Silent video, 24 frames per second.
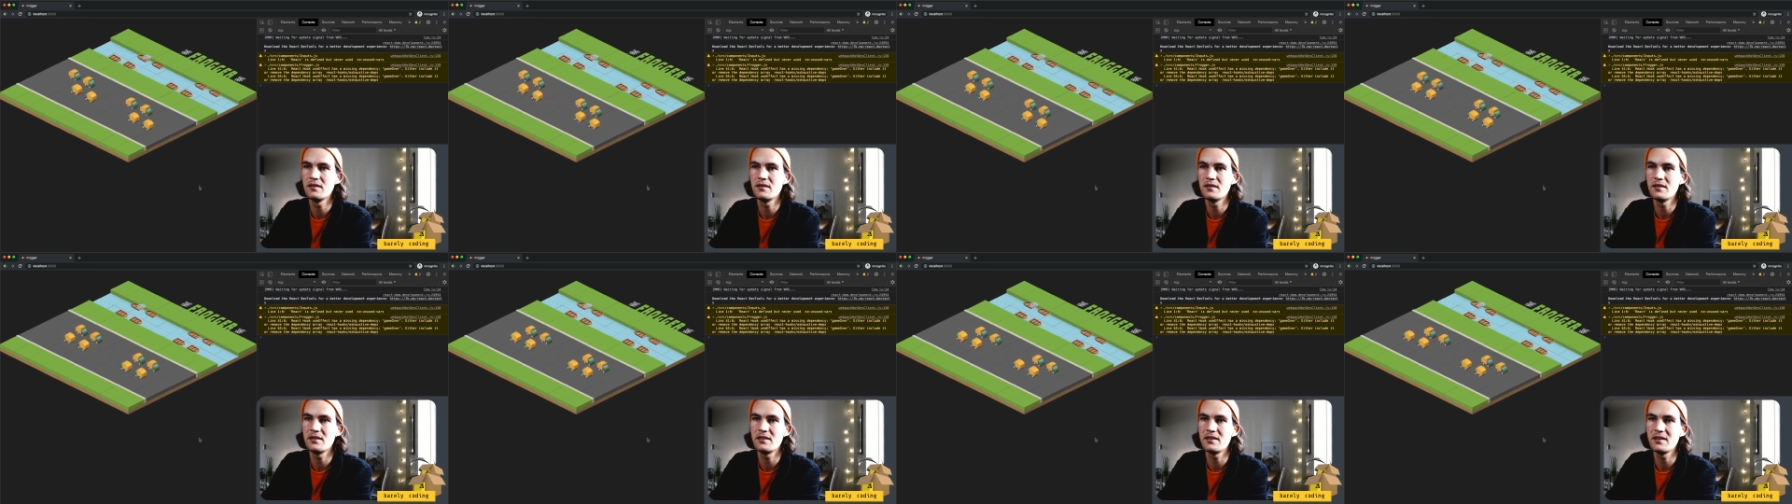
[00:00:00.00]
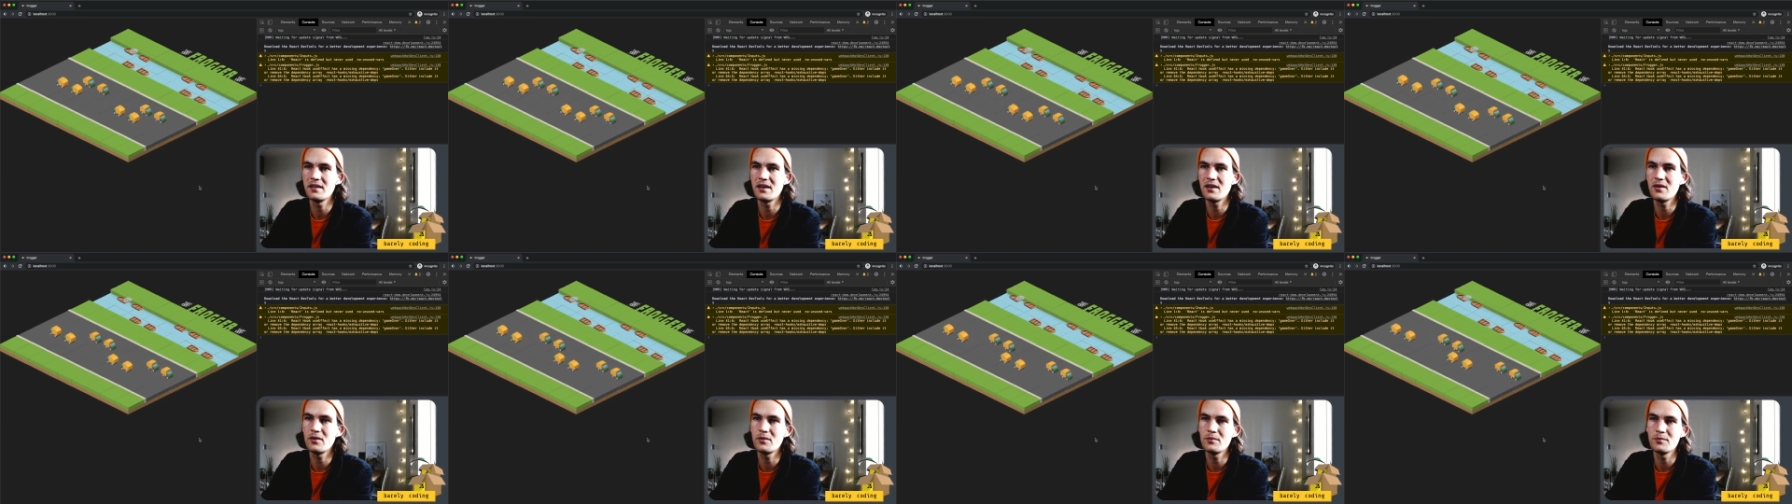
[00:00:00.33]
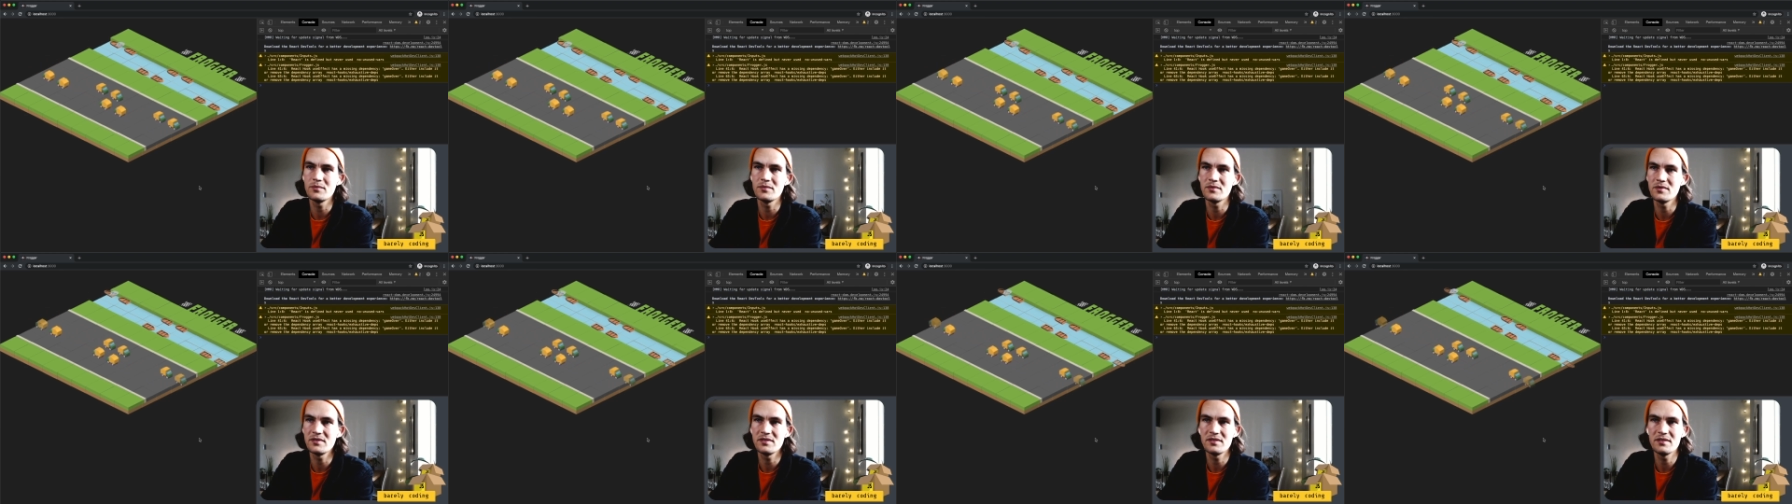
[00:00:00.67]
And now I'm
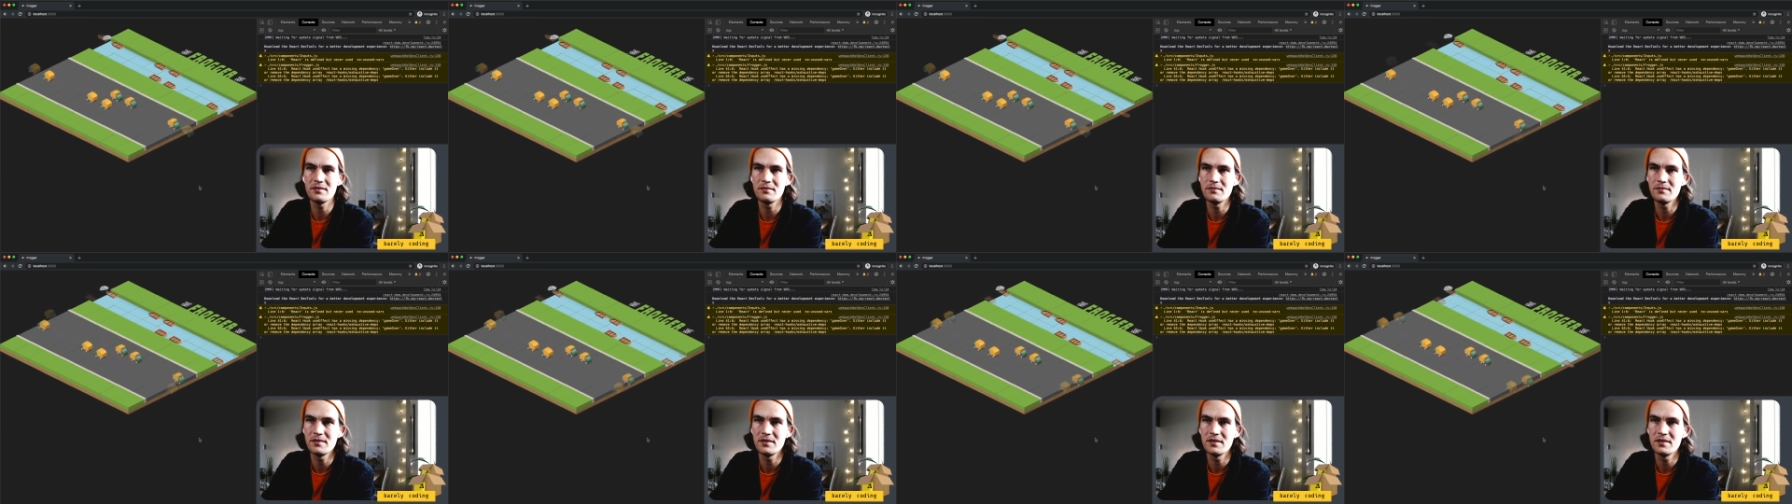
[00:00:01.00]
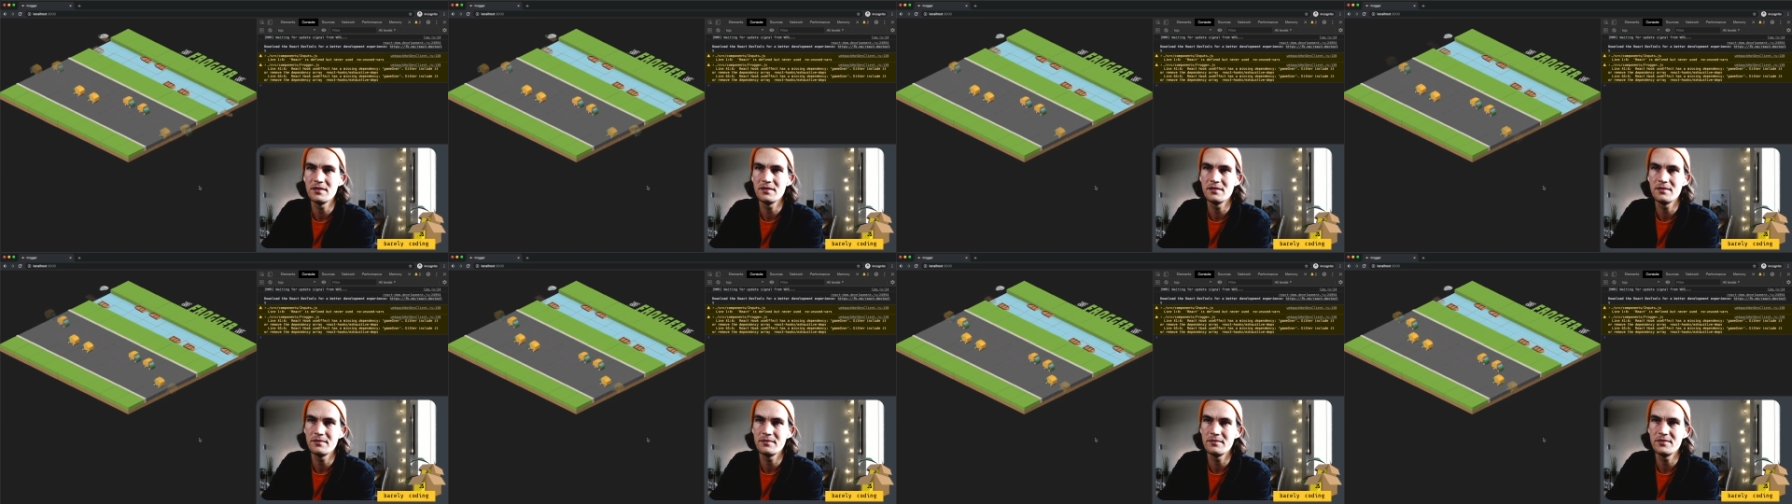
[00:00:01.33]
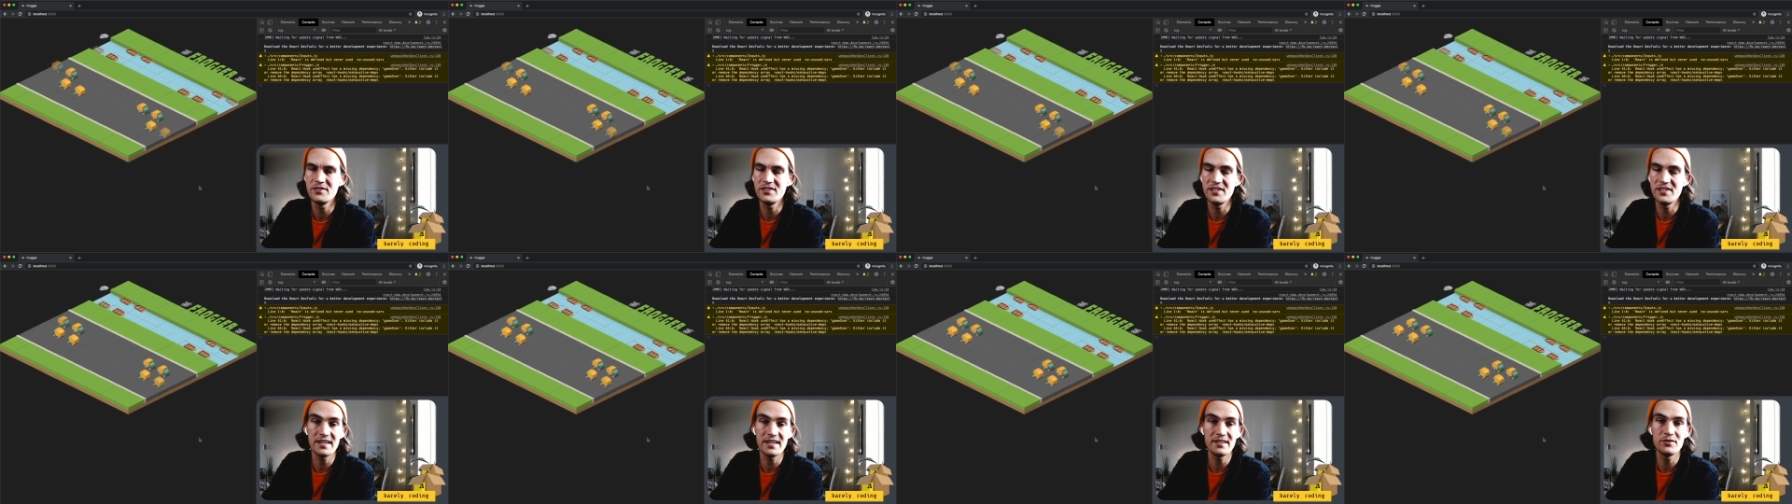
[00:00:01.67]

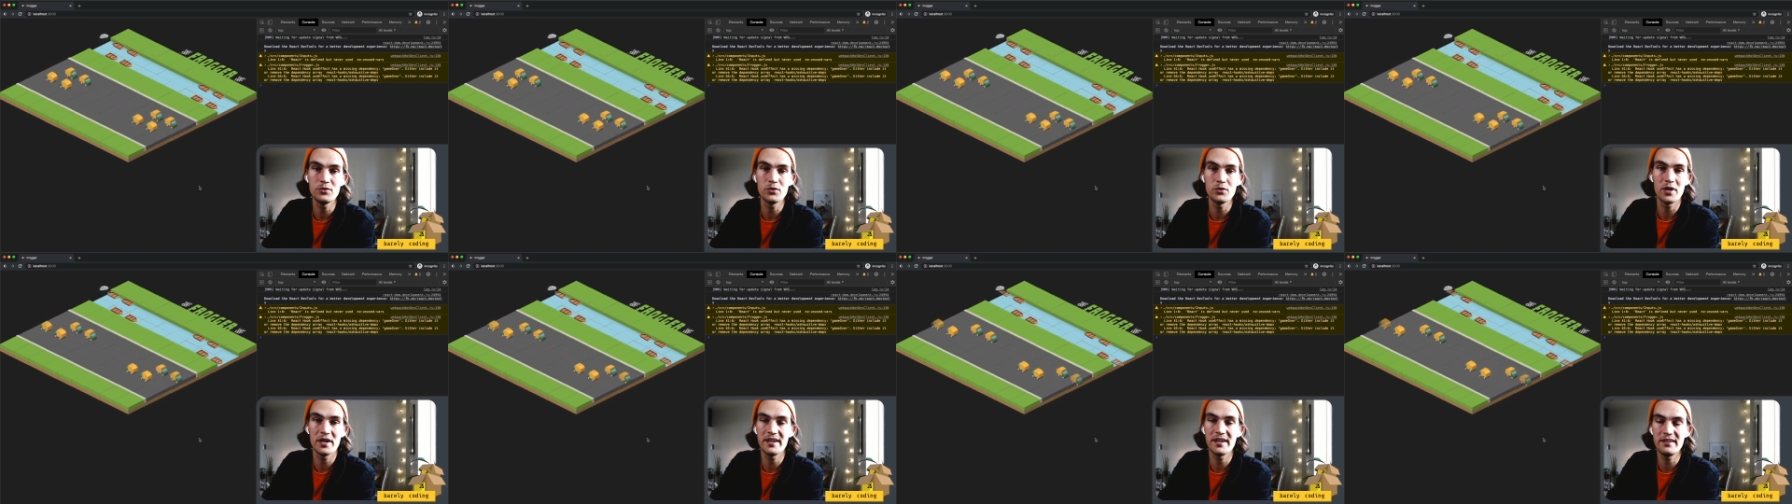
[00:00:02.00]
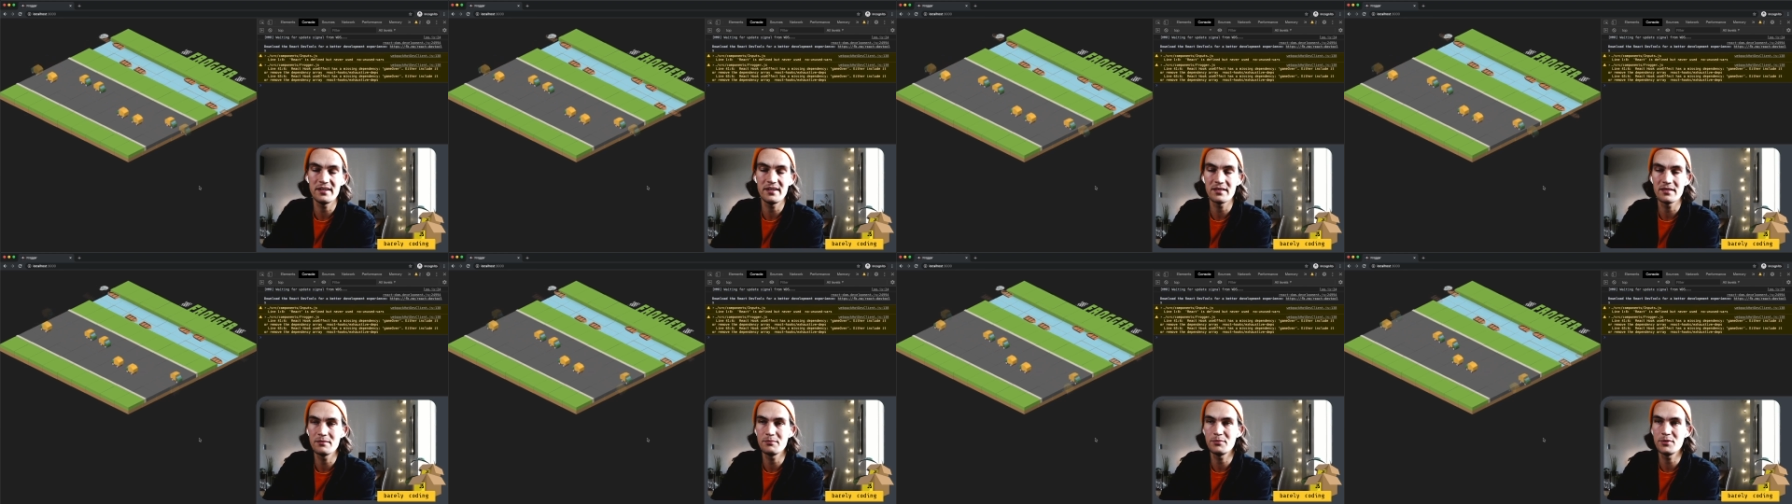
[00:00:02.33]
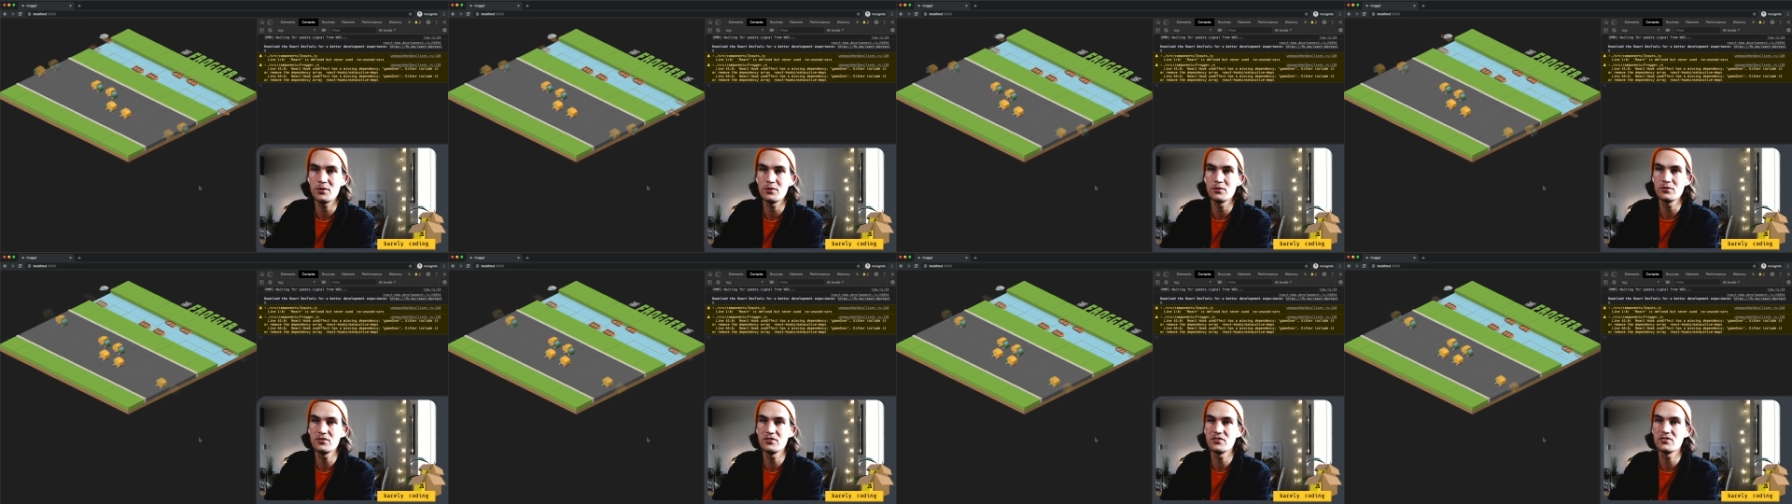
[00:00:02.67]
dead riding the
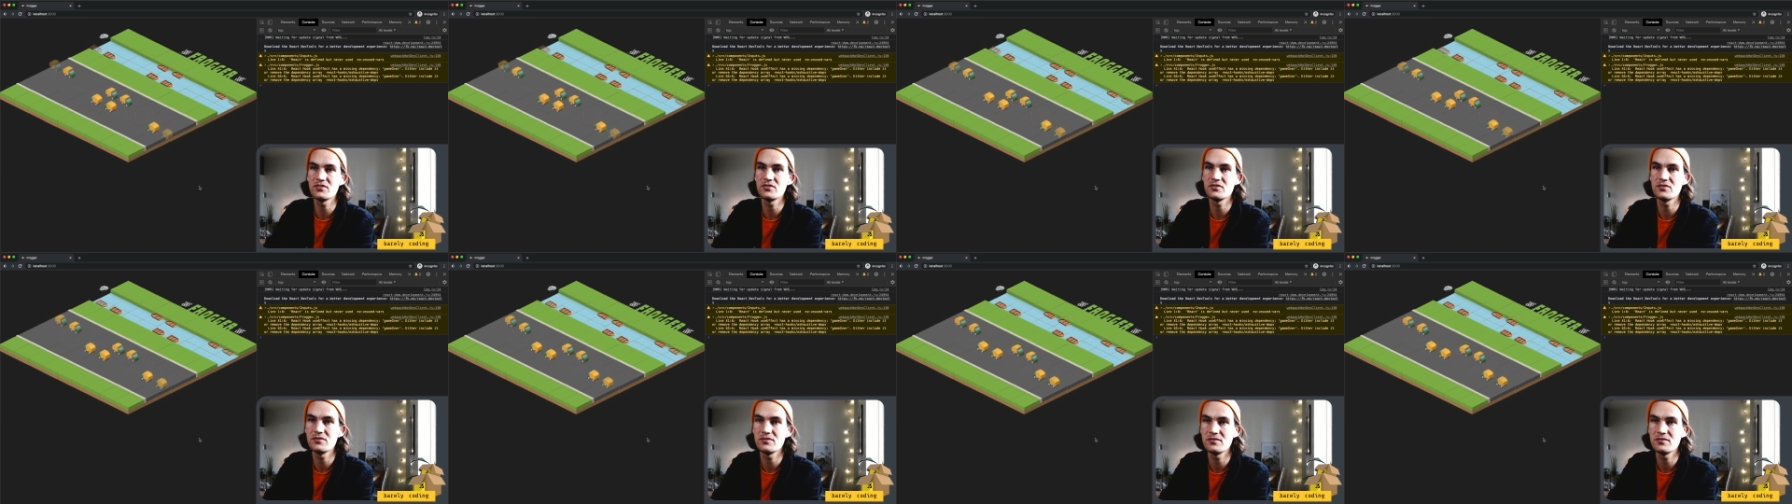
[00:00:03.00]
boats.